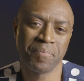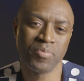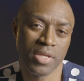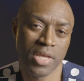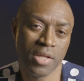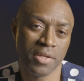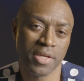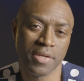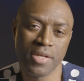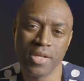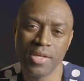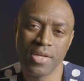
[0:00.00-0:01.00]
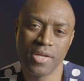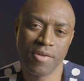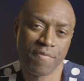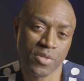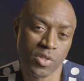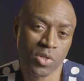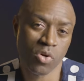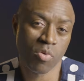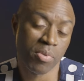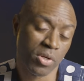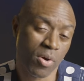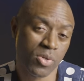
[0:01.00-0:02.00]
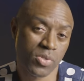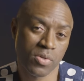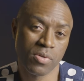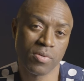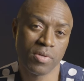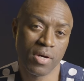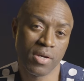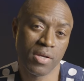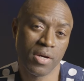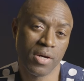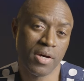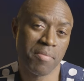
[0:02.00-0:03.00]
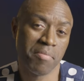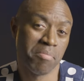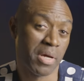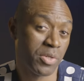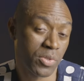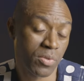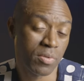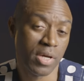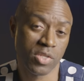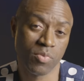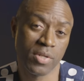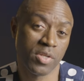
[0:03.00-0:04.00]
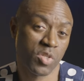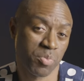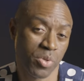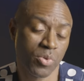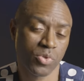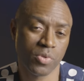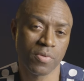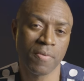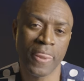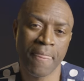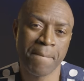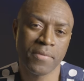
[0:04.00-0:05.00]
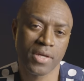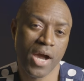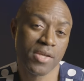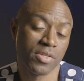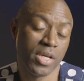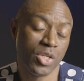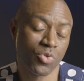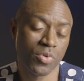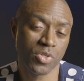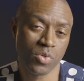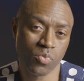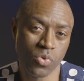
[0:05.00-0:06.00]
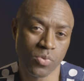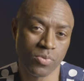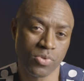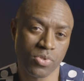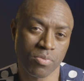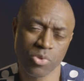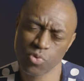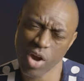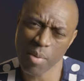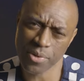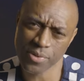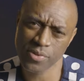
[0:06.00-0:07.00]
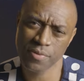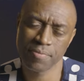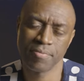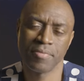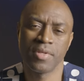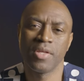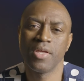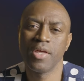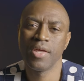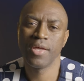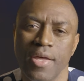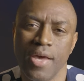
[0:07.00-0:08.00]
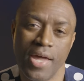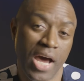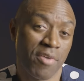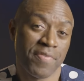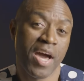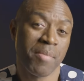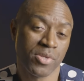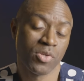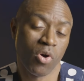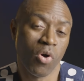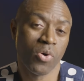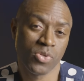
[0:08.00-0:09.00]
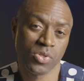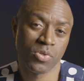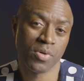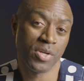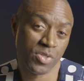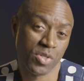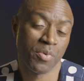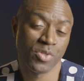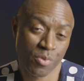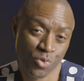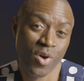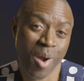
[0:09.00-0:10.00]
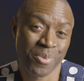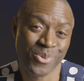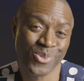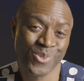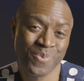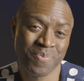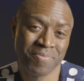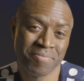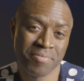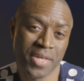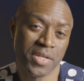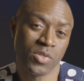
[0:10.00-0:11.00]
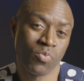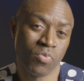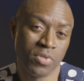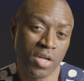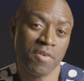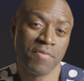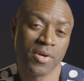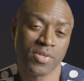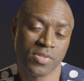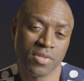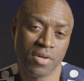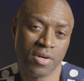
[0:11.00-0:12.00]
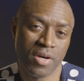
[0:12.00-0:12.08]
healing physical, but also mental as well as spiritual kinds of injuries and wounds, traumas. And our families are also a series of traumas. That is, none of us